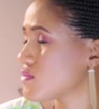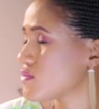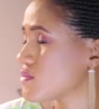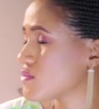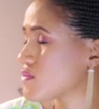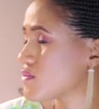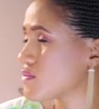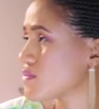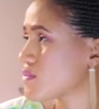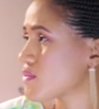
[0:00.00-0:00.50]

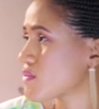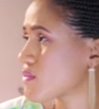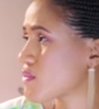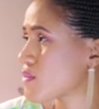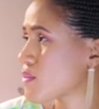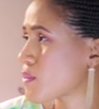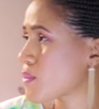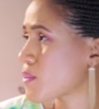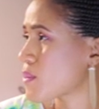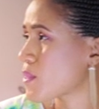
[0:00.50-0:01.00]

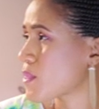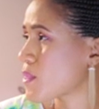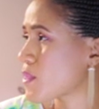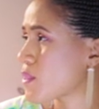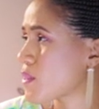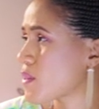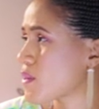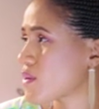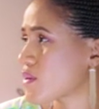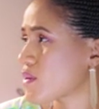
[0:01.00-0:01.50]

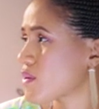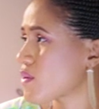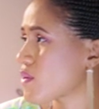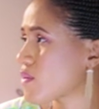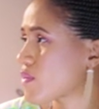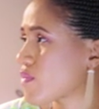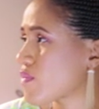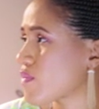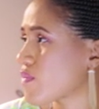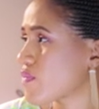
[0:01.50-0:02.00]

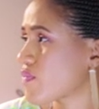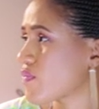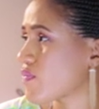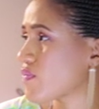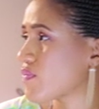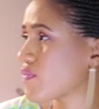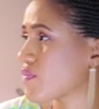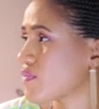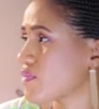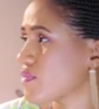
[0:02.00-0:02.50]

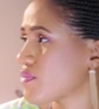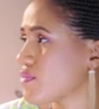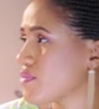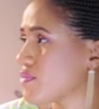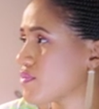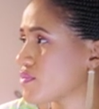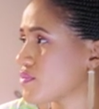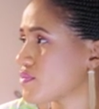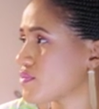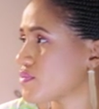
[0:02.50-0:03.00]

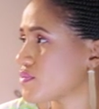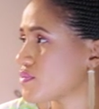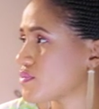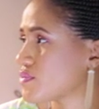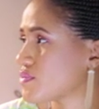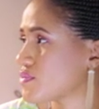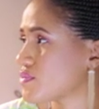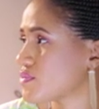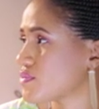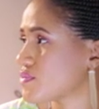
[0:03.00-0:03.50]

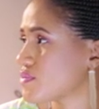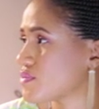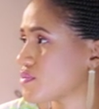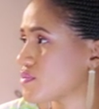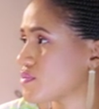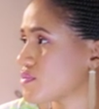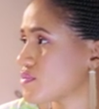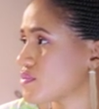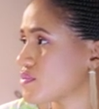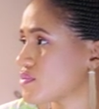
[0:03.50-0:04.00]

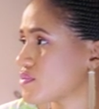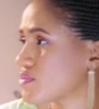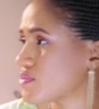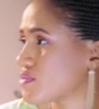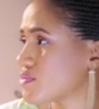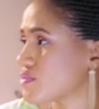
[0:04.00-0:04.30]
(silent)